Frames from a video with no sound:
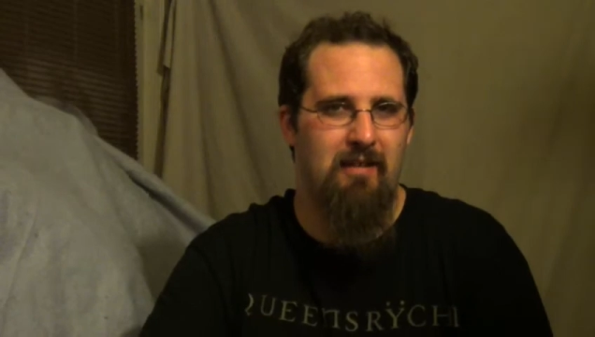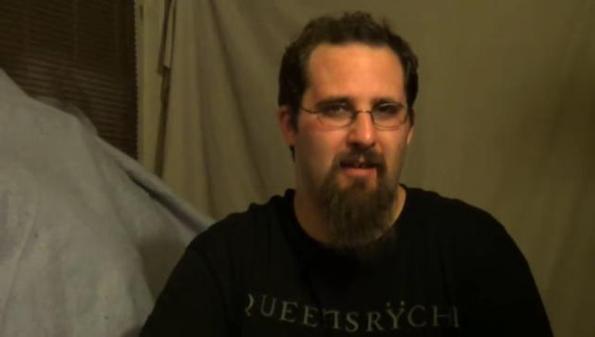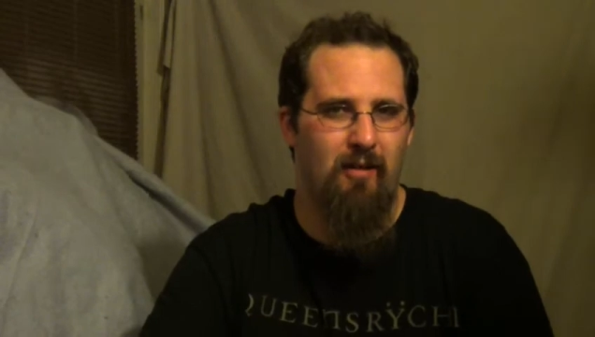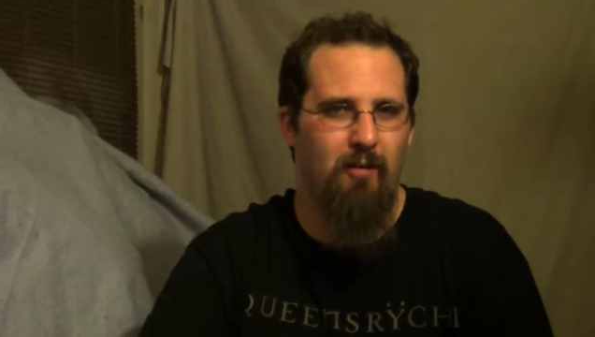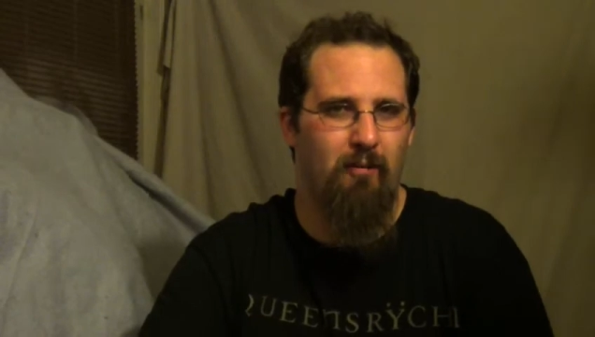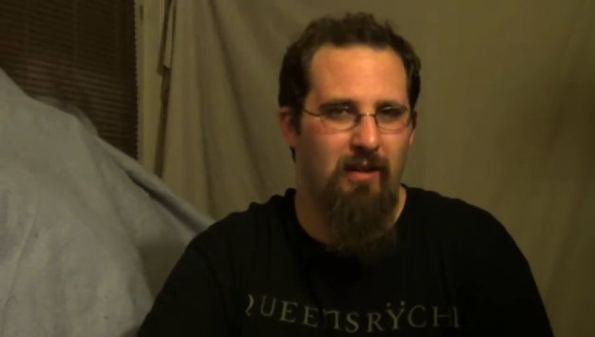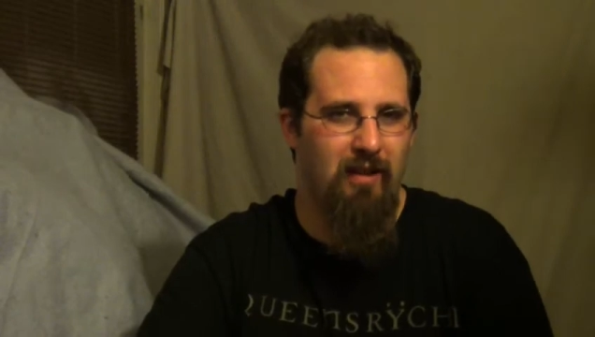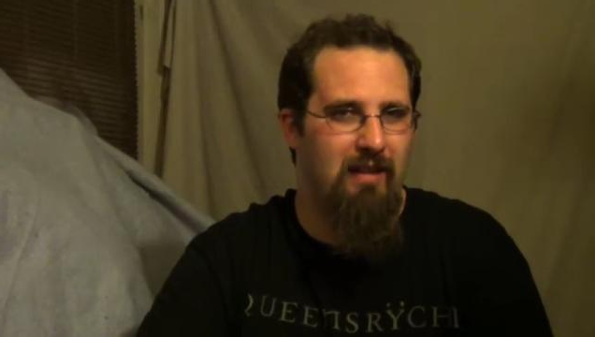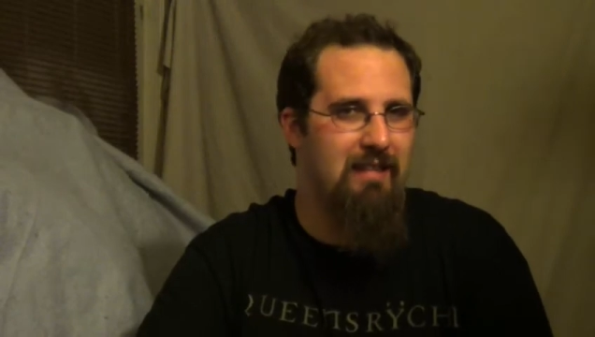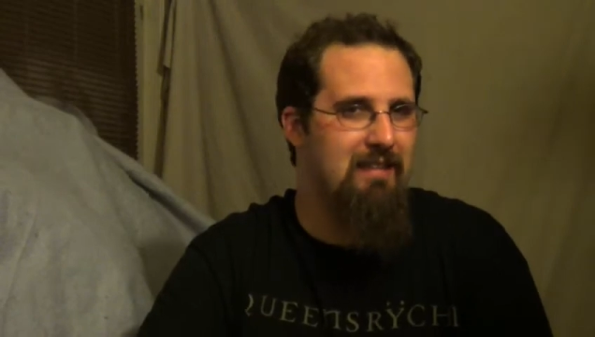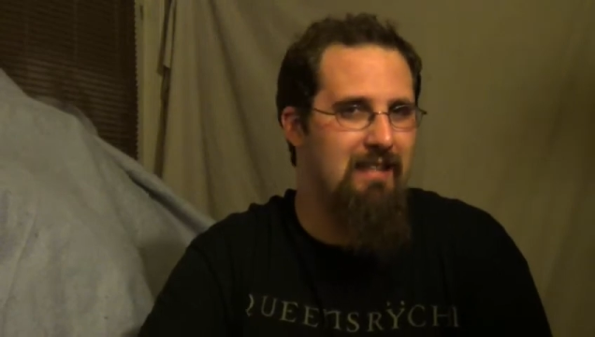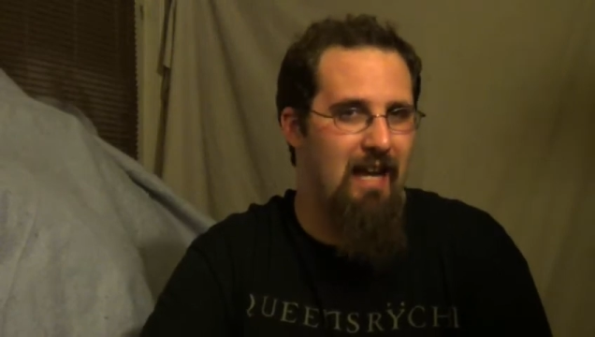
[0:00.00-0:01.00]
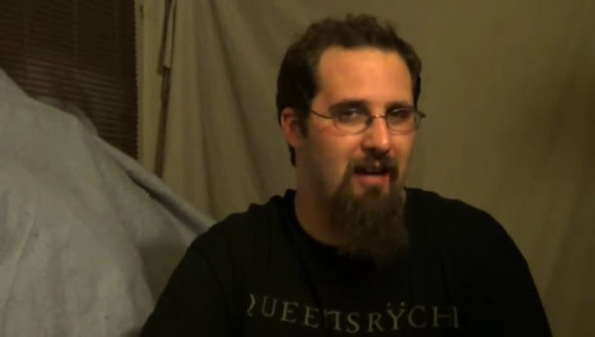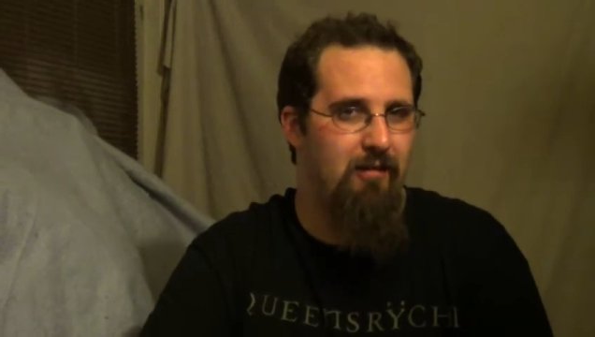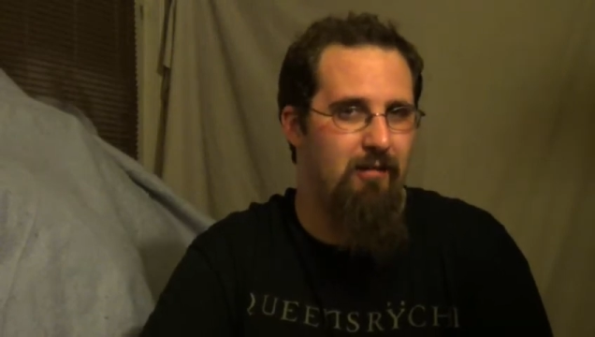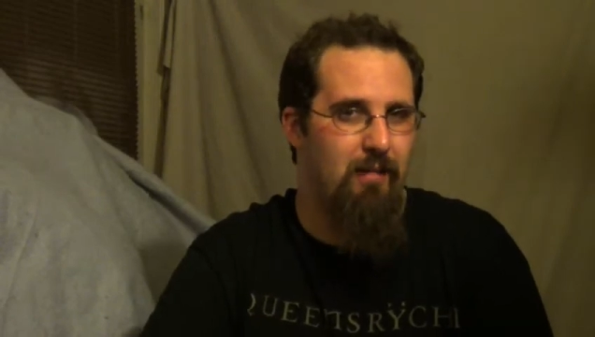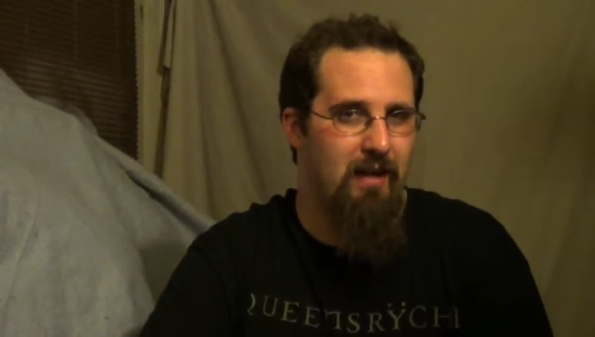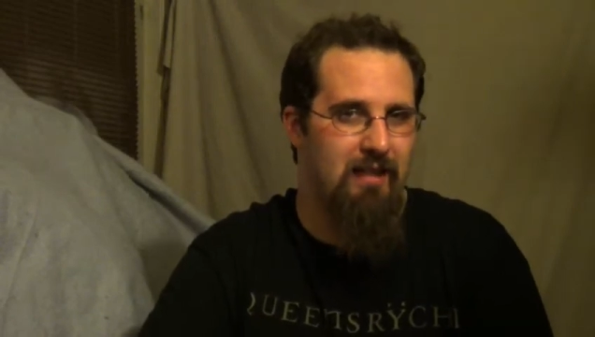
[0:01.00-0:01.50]
don't really
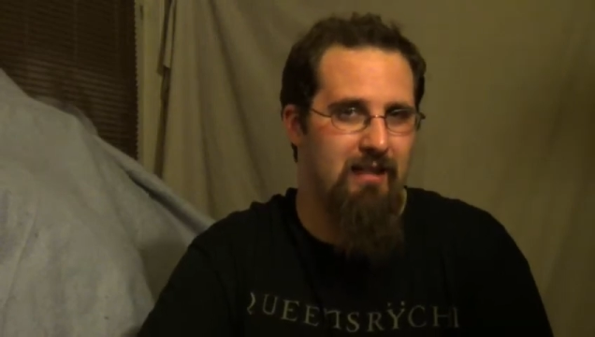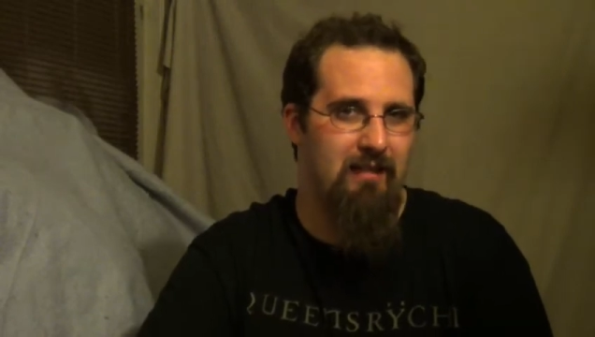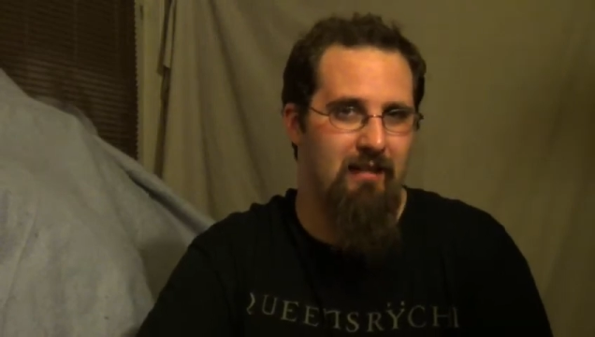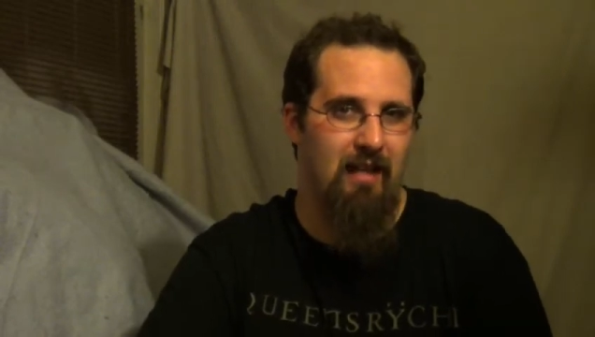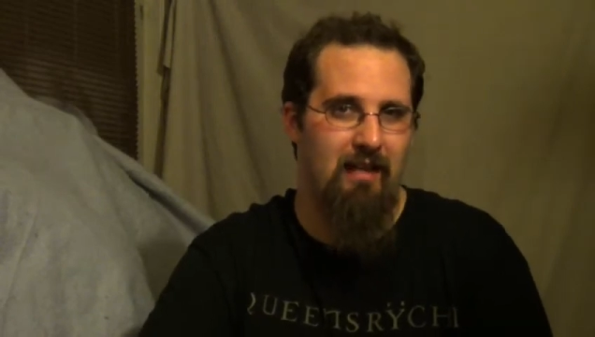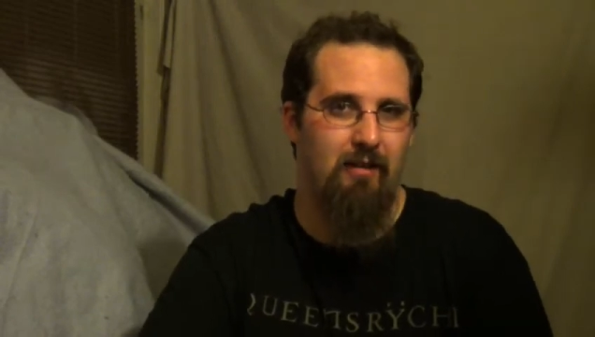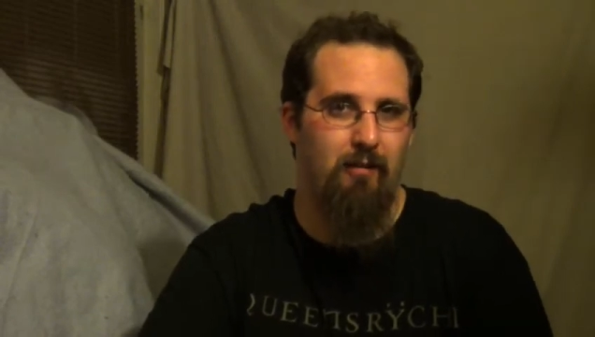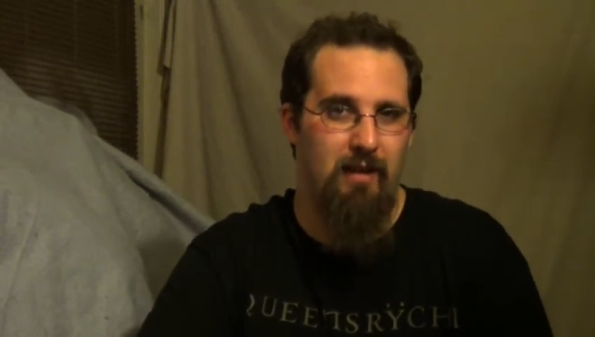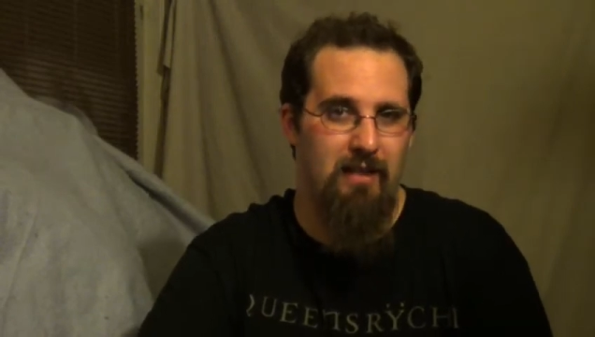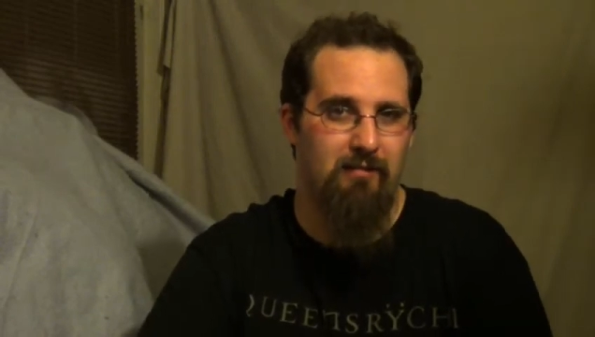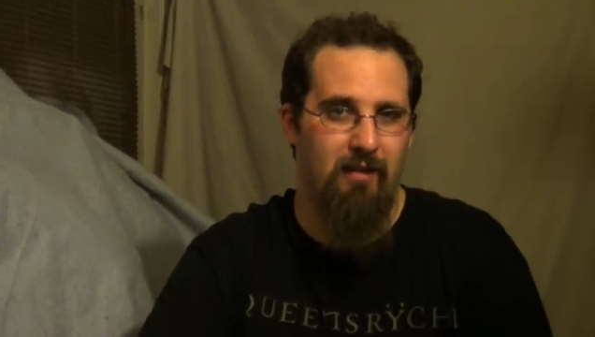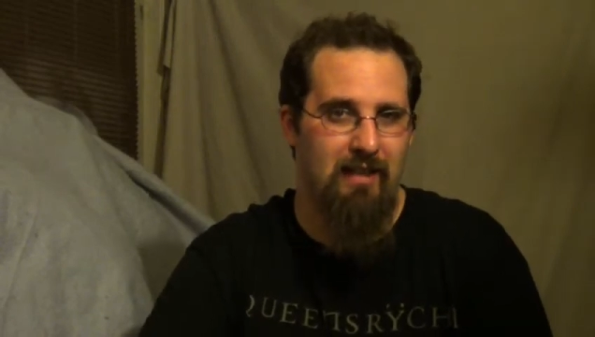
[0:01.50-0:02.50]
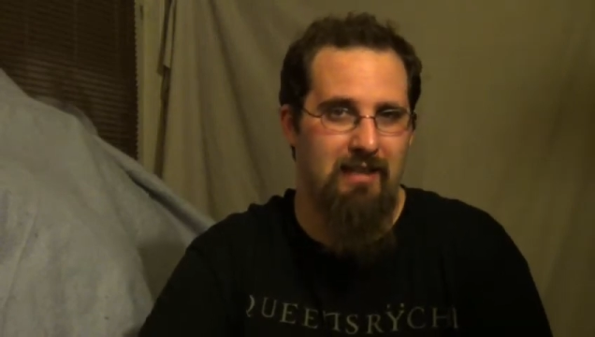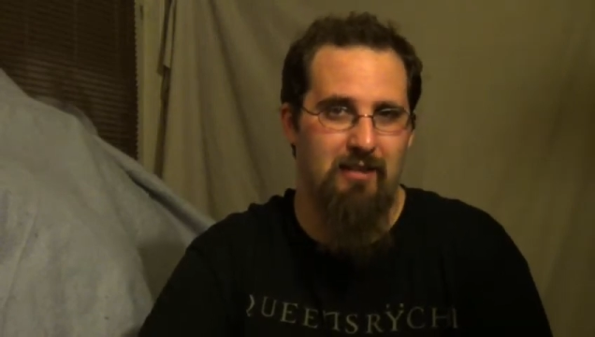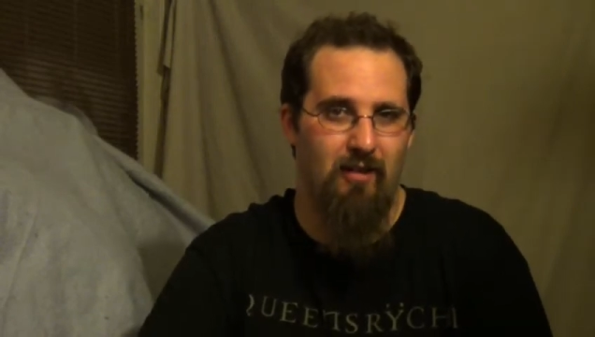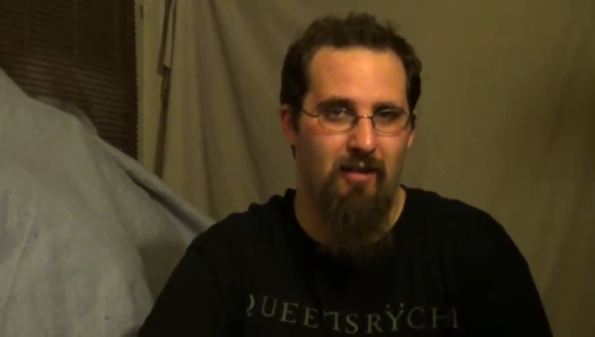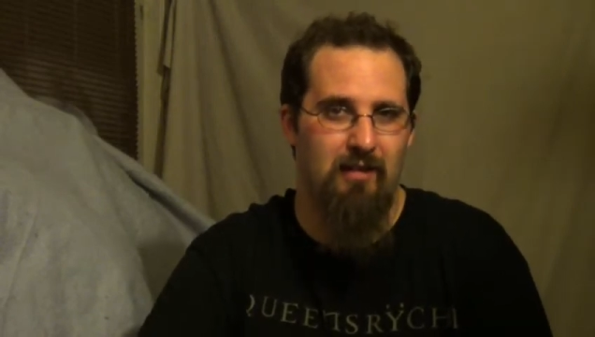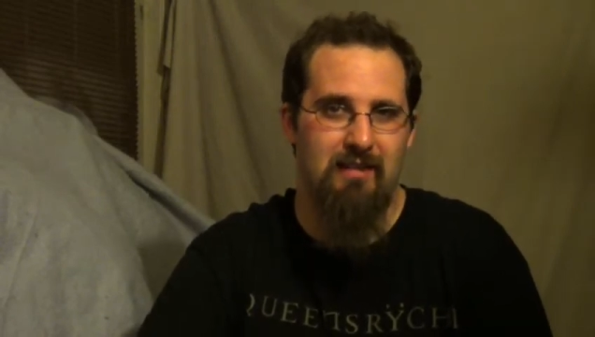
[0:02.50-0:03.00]
sound much like Queensrÿche
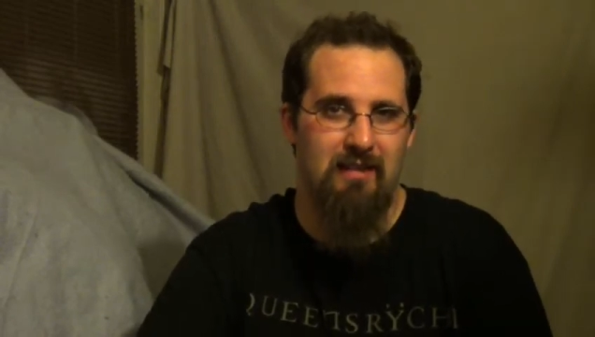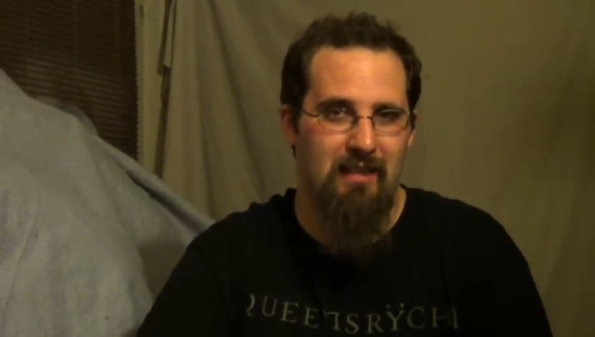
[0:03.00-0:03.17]
songs.